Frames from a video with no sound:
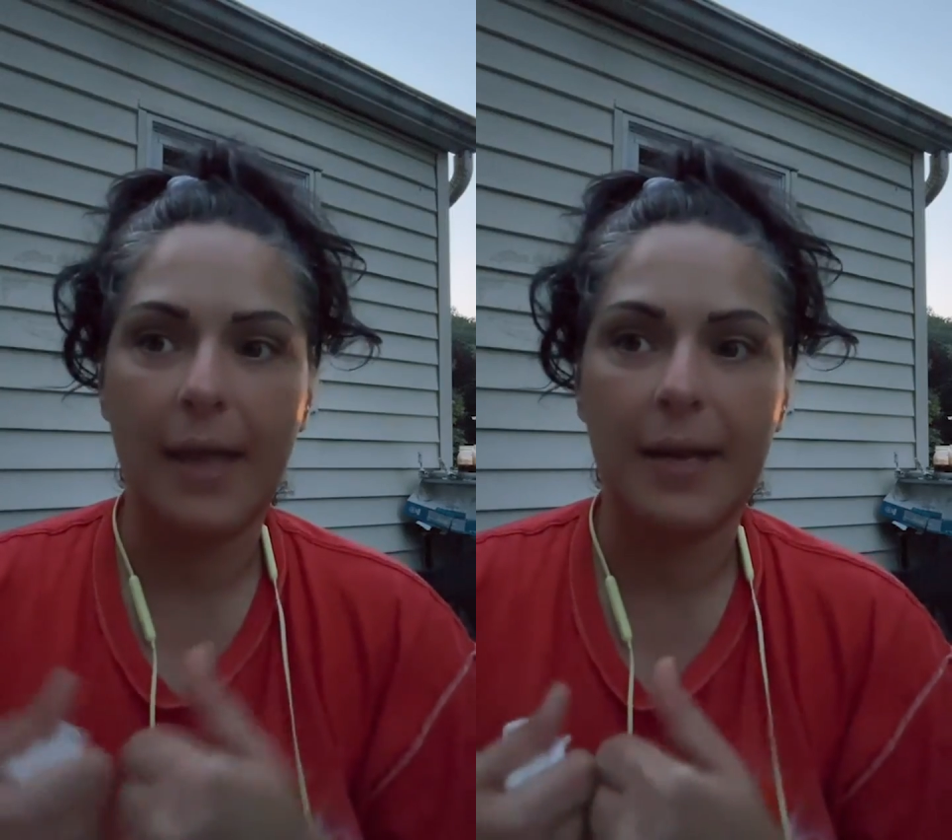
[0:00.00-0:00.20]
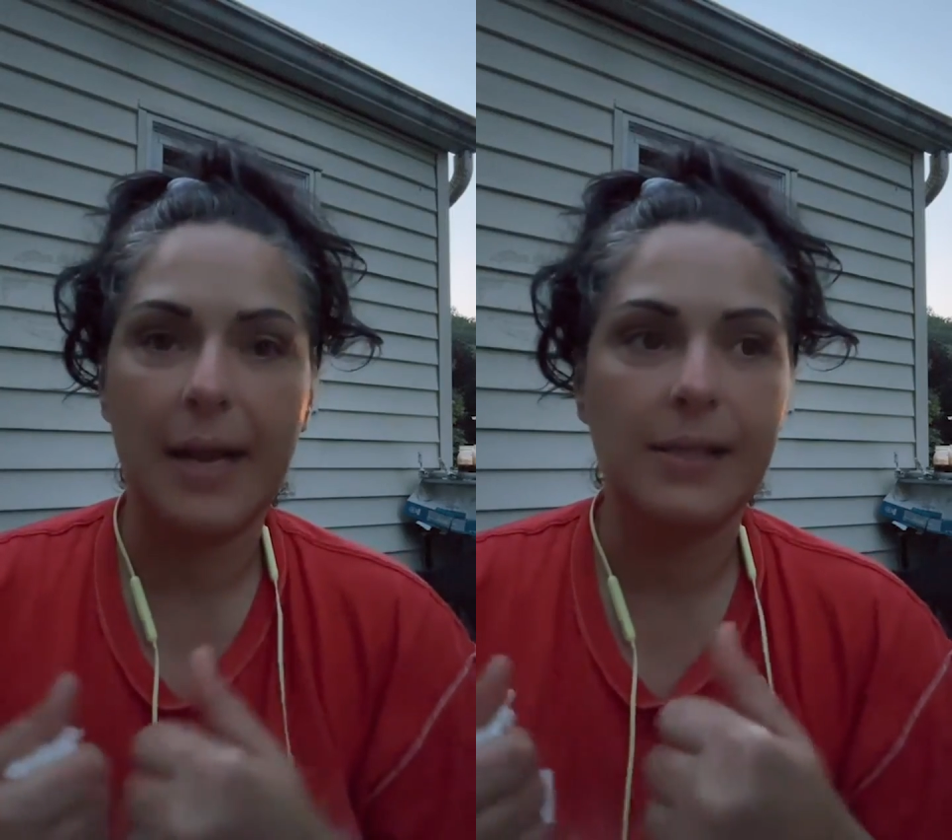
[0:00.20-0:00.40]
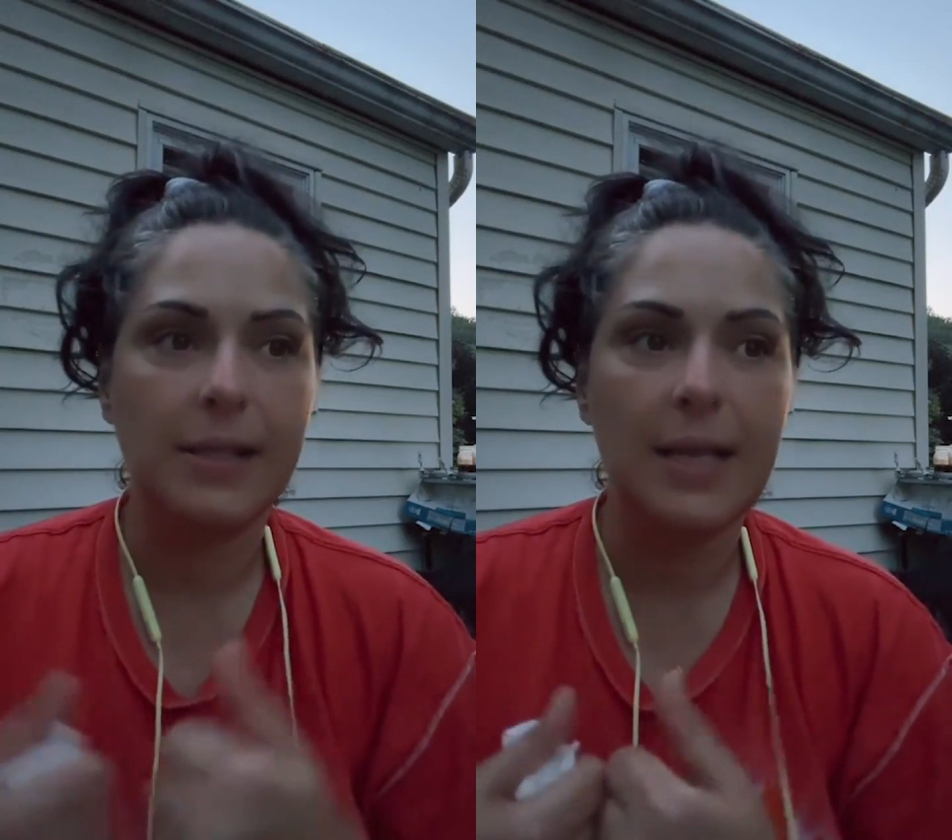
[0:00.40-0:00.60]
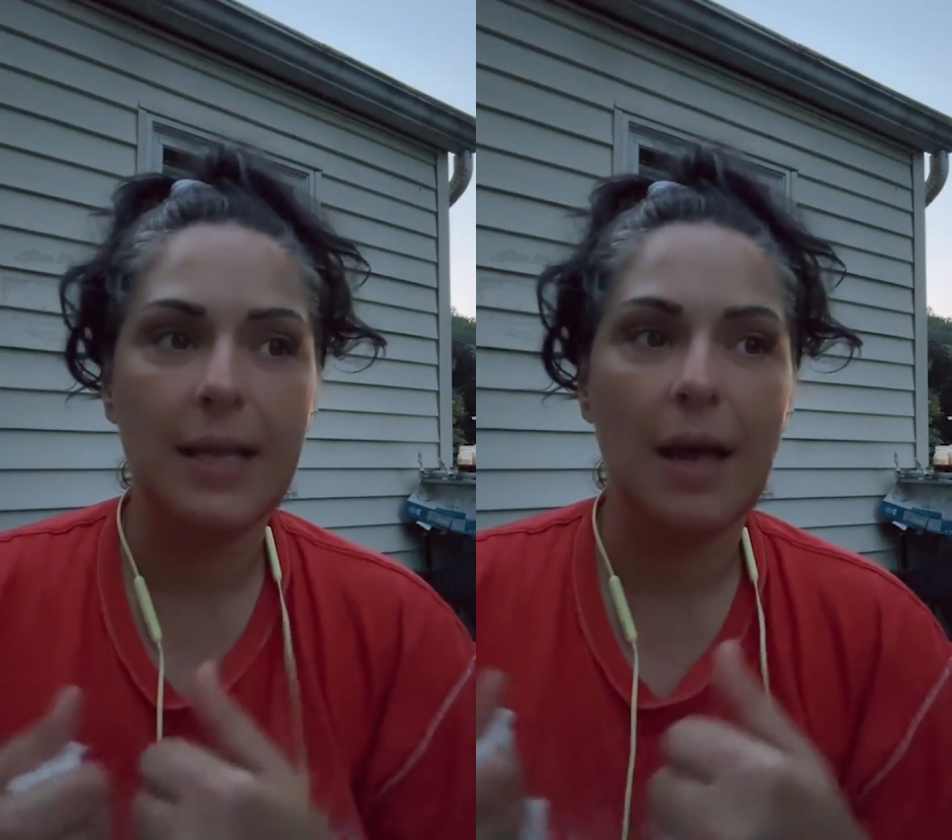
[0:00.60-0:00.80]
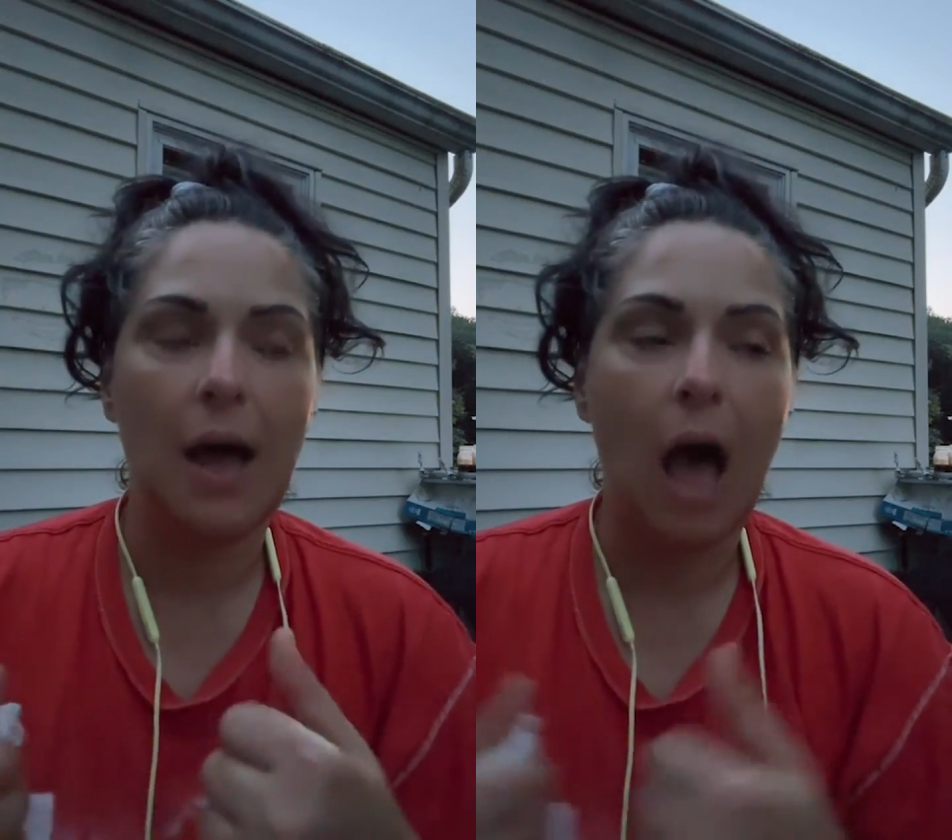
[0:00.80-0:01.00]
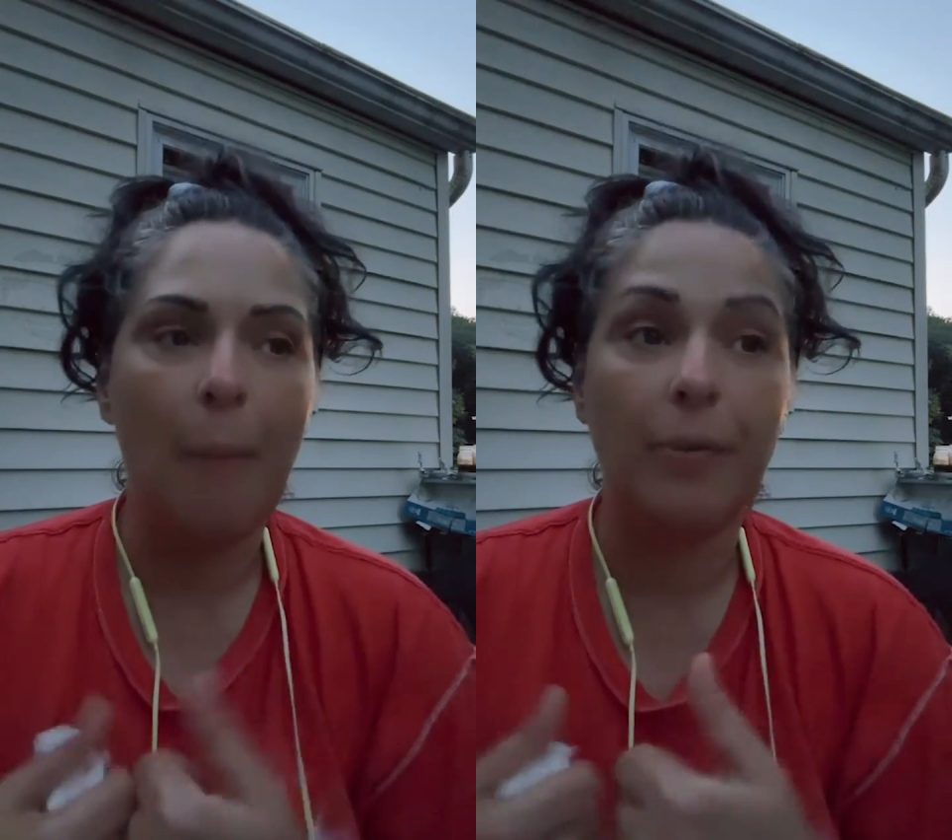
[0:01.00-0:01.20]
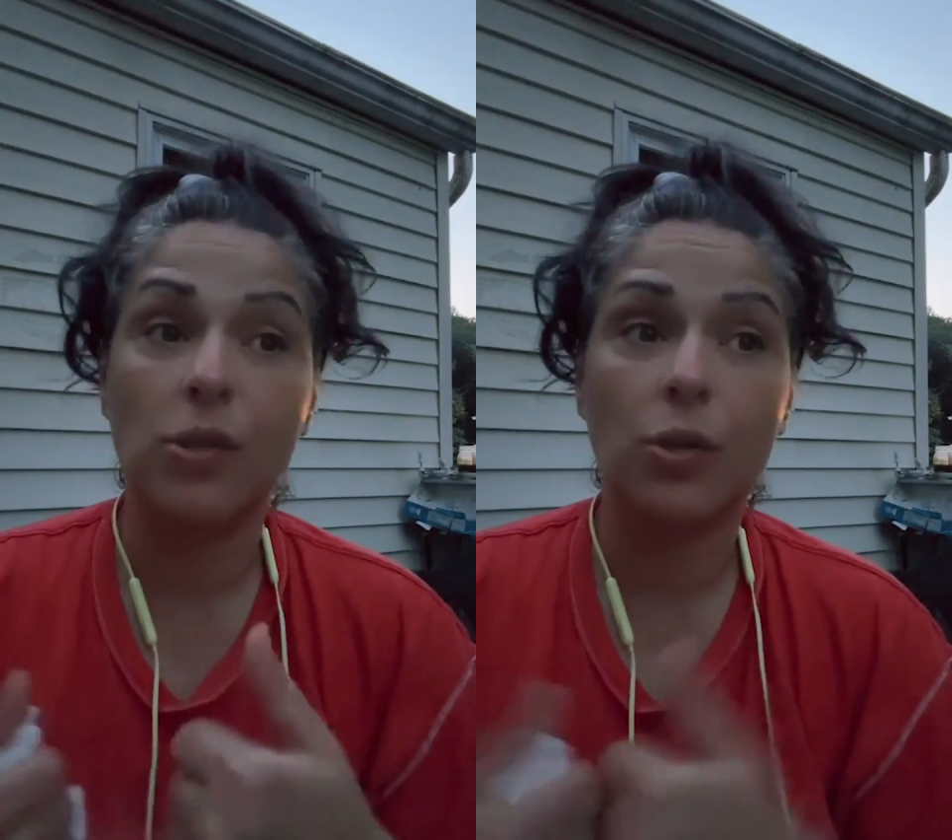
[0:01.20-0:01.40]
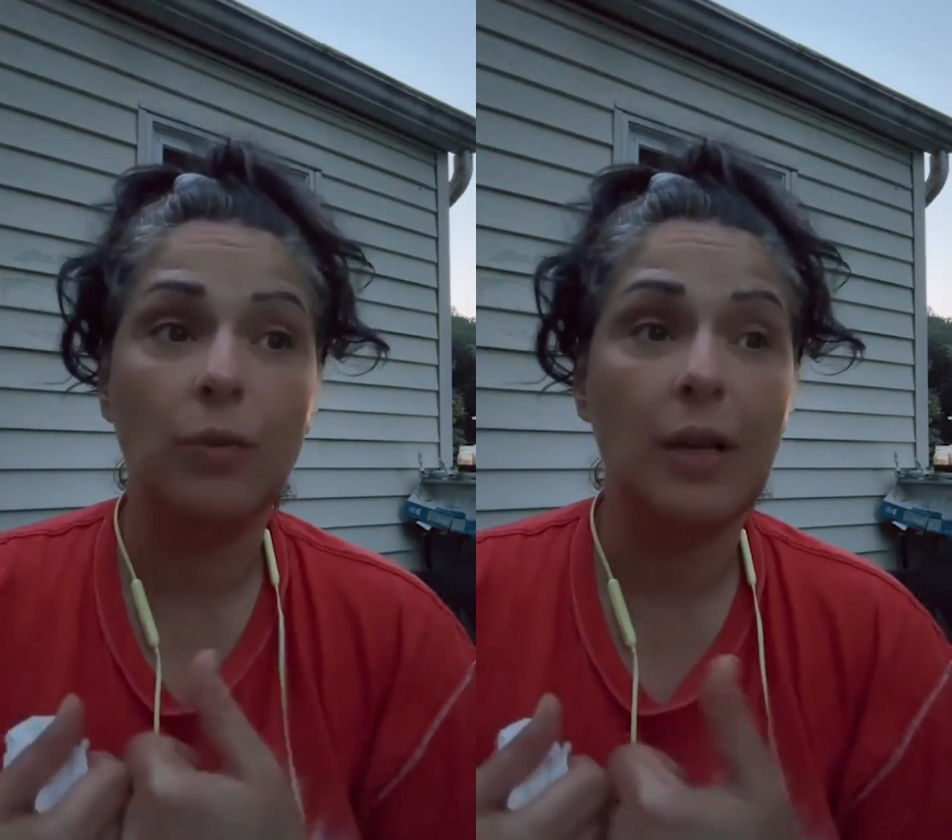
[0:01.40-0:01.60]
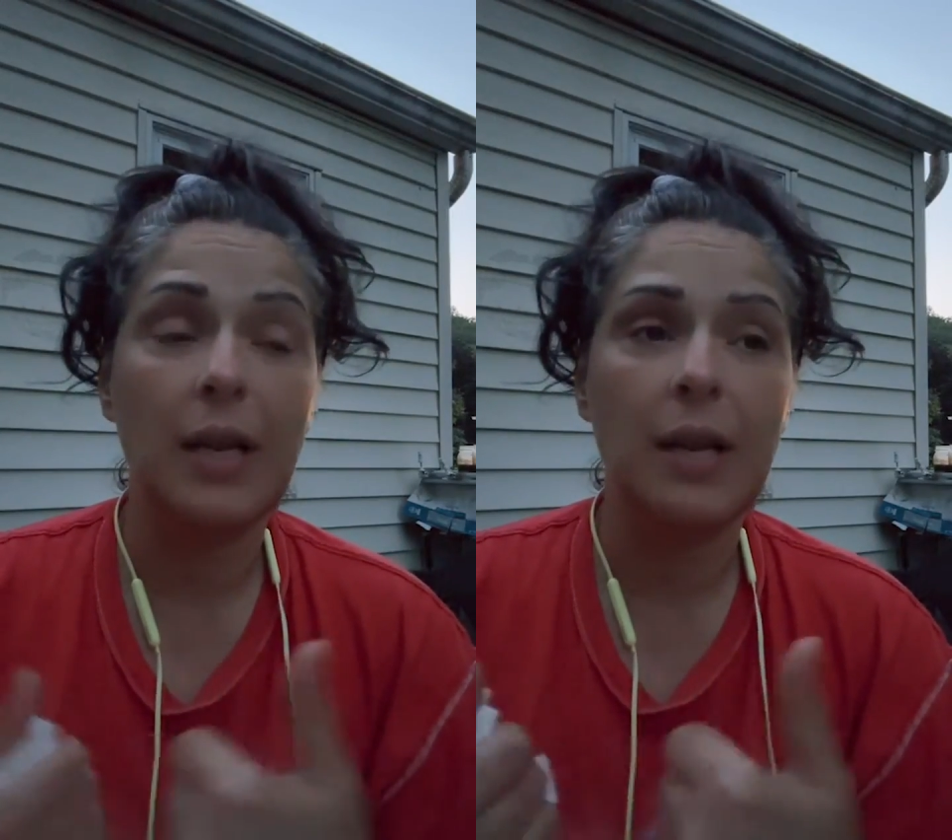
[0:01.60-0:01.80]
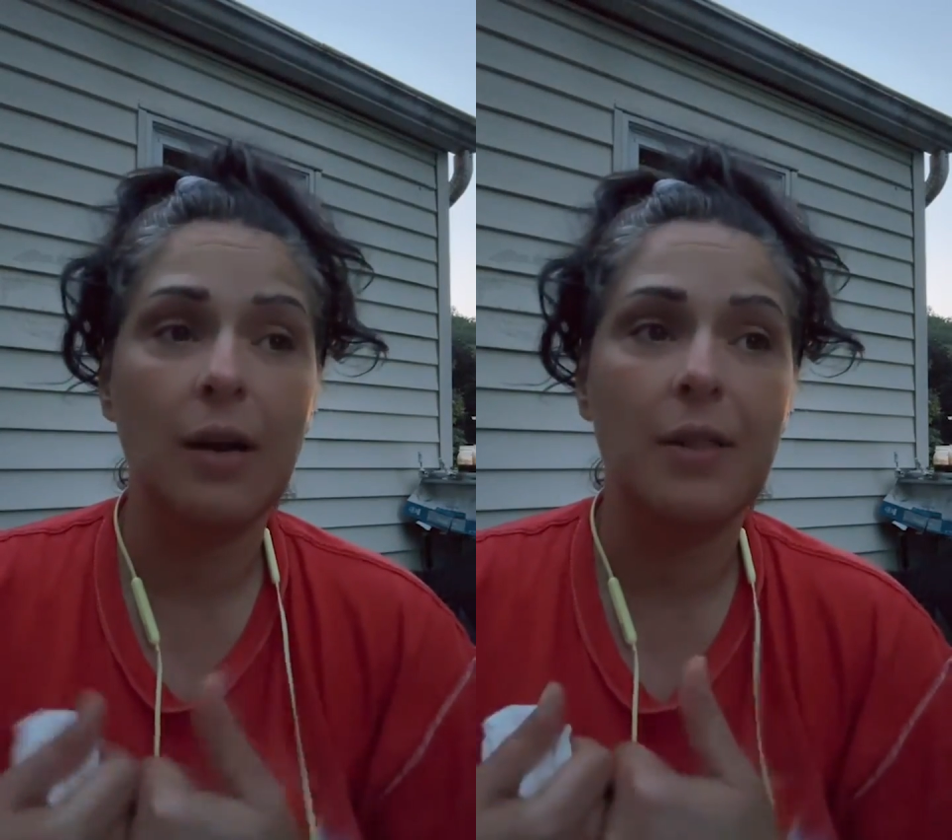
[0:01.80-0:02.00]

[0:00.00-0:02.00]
And I see an opportunity here